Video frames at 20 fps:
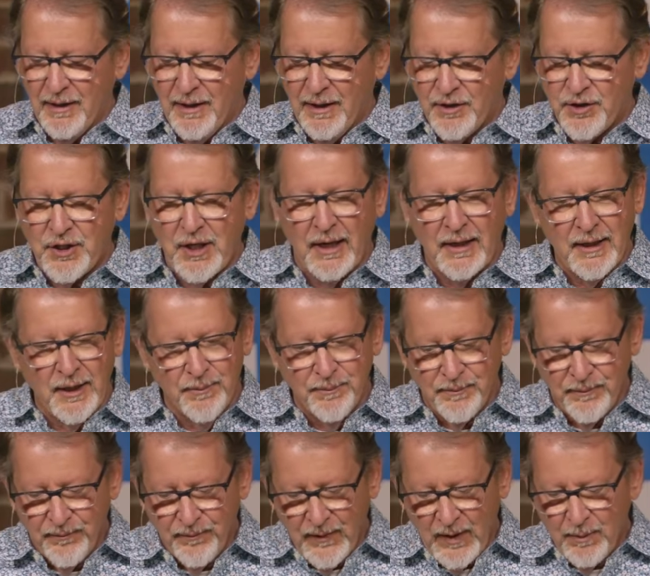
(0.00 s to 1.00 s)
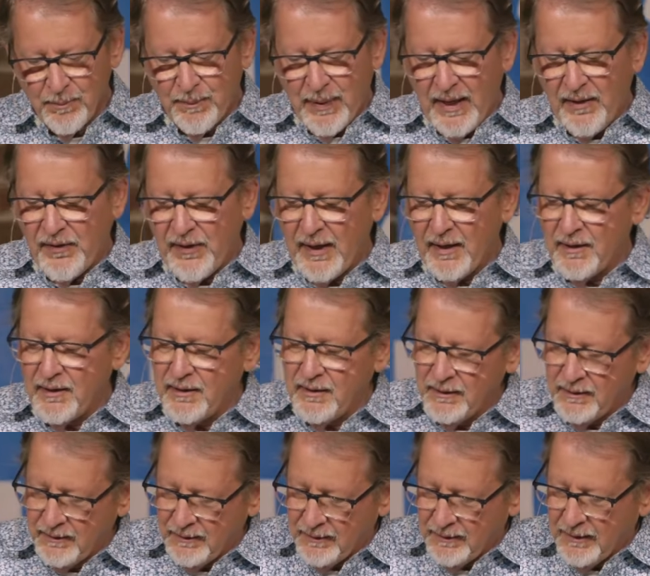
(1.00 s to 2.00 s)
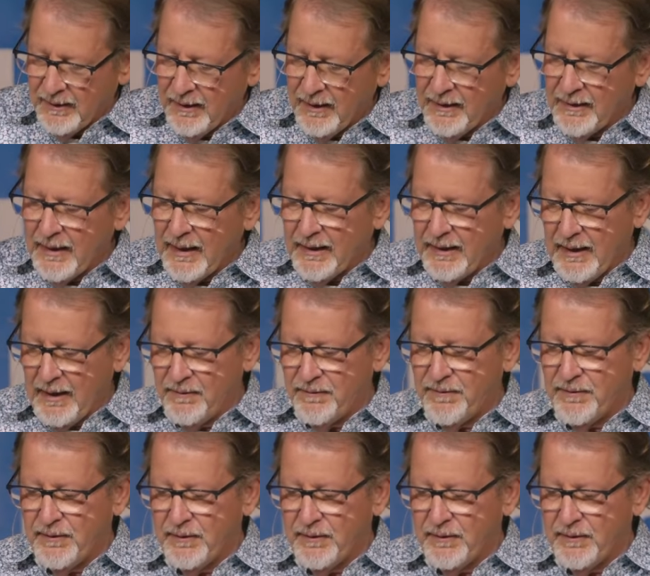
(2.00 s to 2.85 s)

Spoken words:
Shechem, Bethel, and Negev.